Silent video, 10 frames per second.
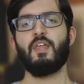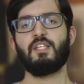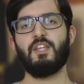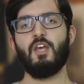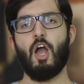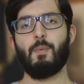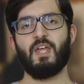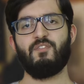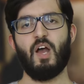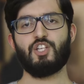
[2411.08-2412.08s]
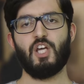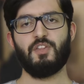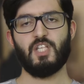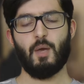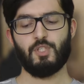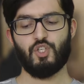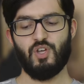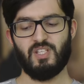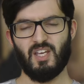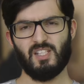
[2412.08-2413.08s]
There's then the argument that if you actually look at the terms of the
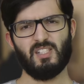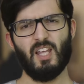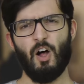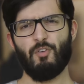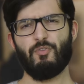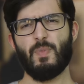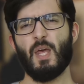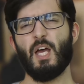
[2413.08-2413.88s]
treaty itself,